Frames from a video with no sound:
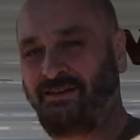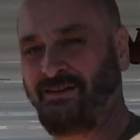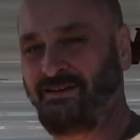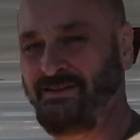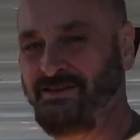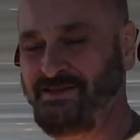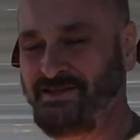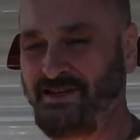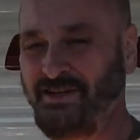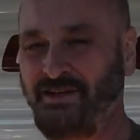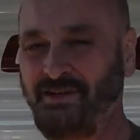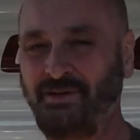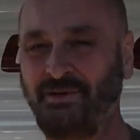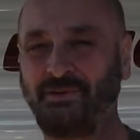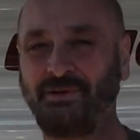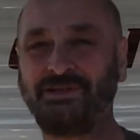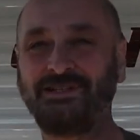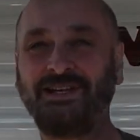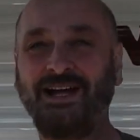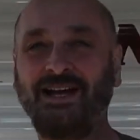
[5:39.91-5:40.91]
So
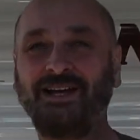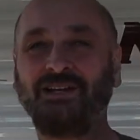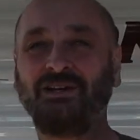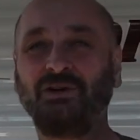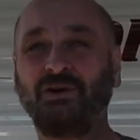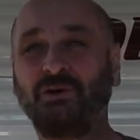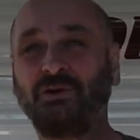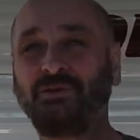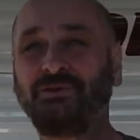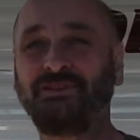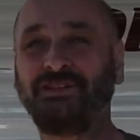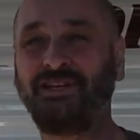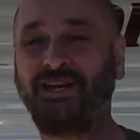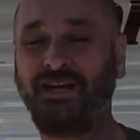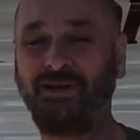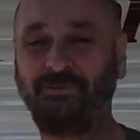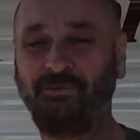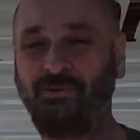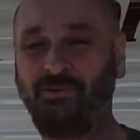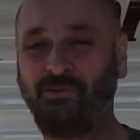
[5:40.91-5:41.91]
it's kind of cold
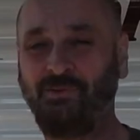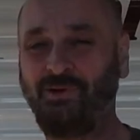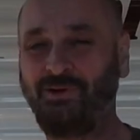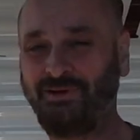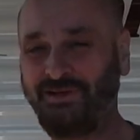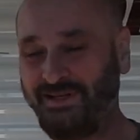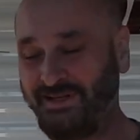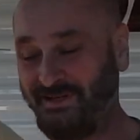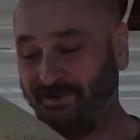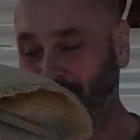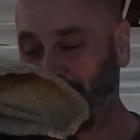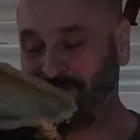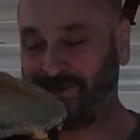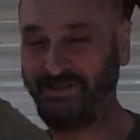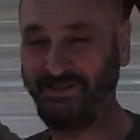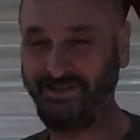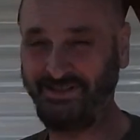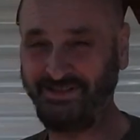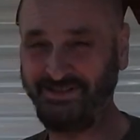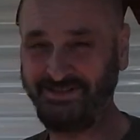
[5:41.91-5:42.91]
today when we woke up,
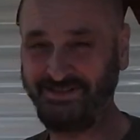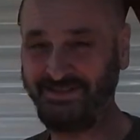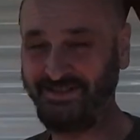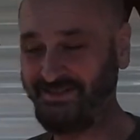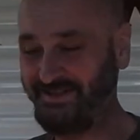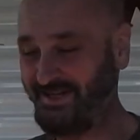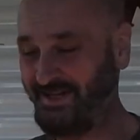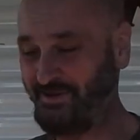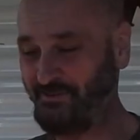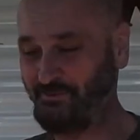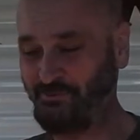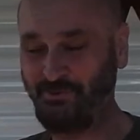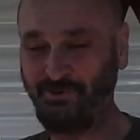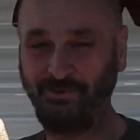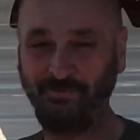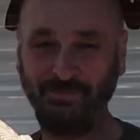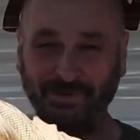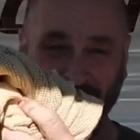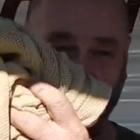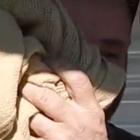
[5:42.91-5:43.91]
but it's getting kind of
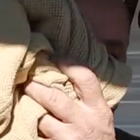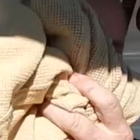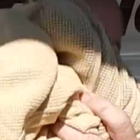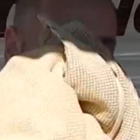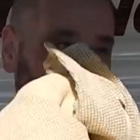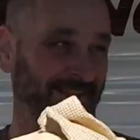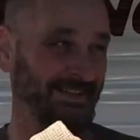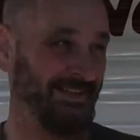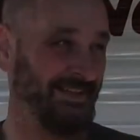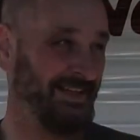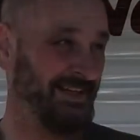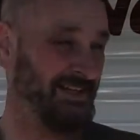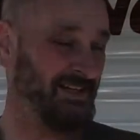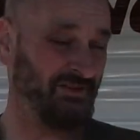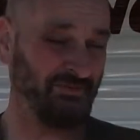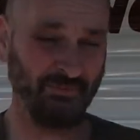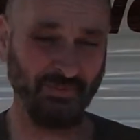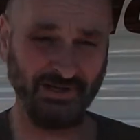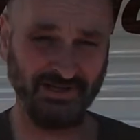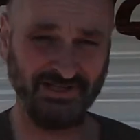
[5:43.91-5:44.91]
warm now, so I had to take
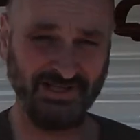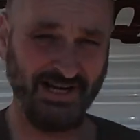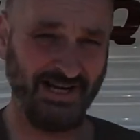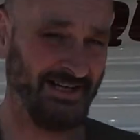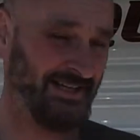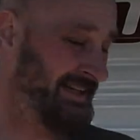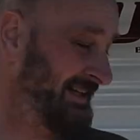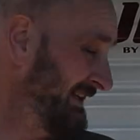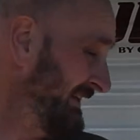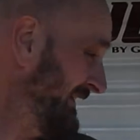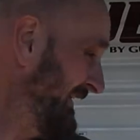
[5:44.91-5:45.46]
off my jacket.